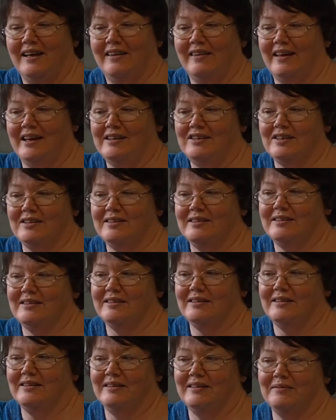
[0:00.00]
They just
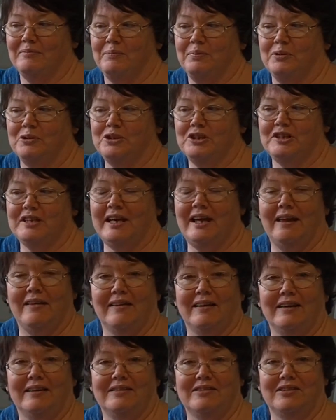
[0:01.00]
push
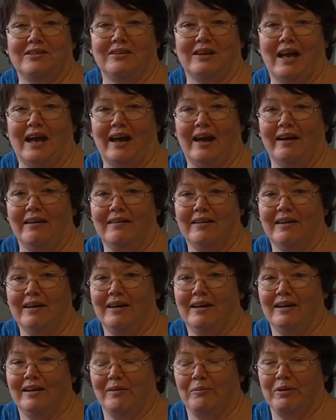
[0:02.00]
together to cut.
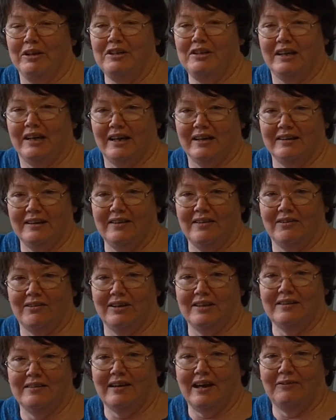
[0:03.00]
And when you're cutting
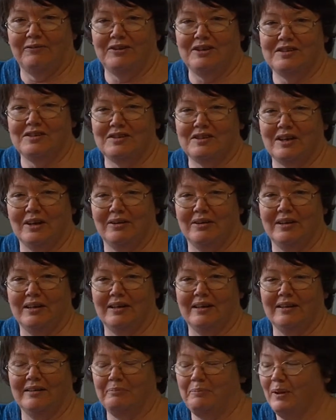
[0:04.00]
threads after you're
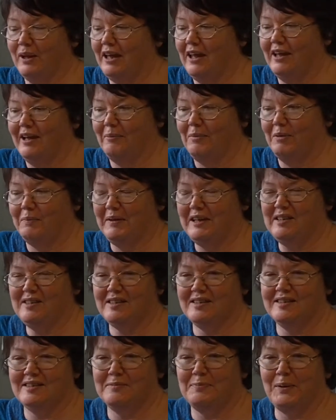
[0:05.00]
sewing, picking up the big
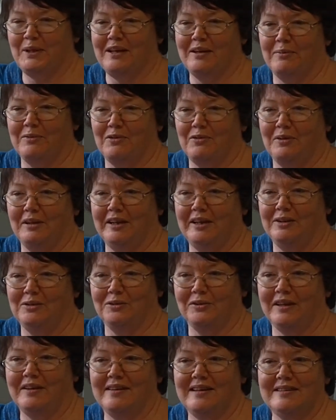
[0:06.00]
scissors becomes really
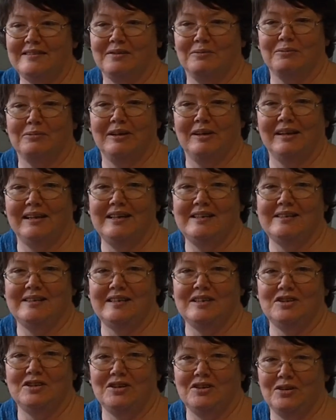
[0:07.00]
annoying. These are really
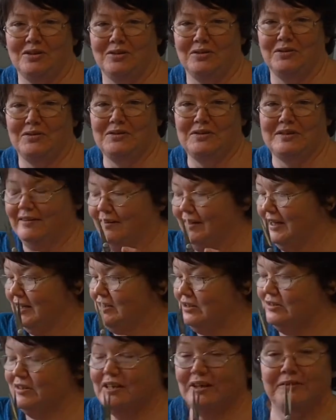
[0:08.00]
easy to use. So get
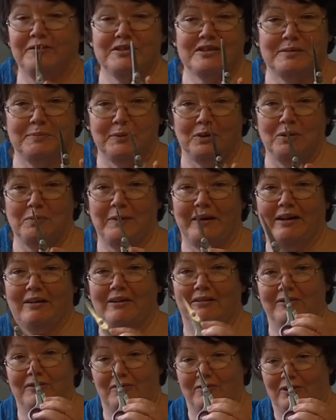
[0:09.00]
yourself a small
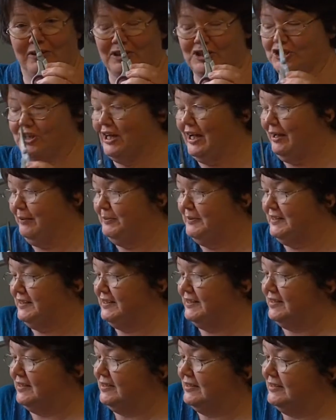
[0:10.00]
pair of very sharp
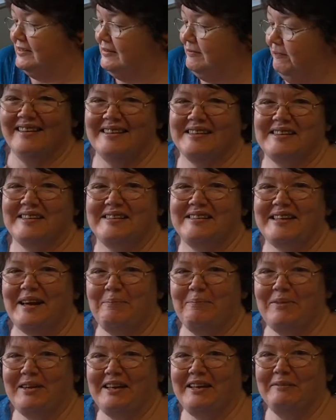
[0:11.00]
scissors. This is
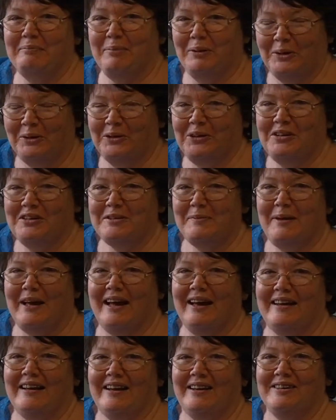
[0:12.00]
something important
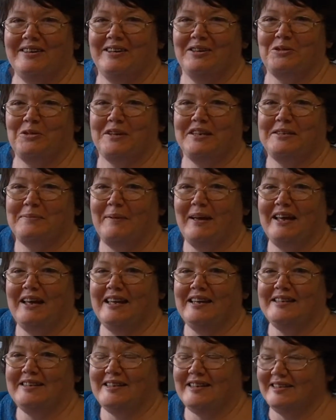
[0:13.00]
about your
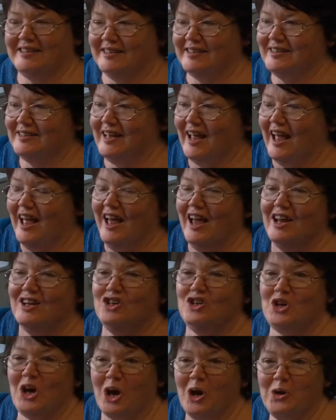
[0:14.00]
dressmaking scissors.
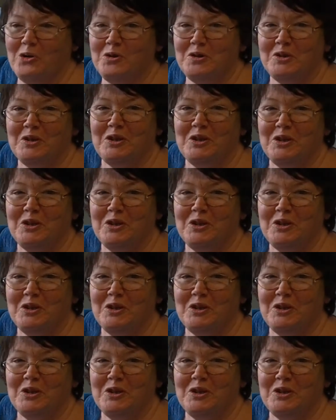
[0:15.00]
Don't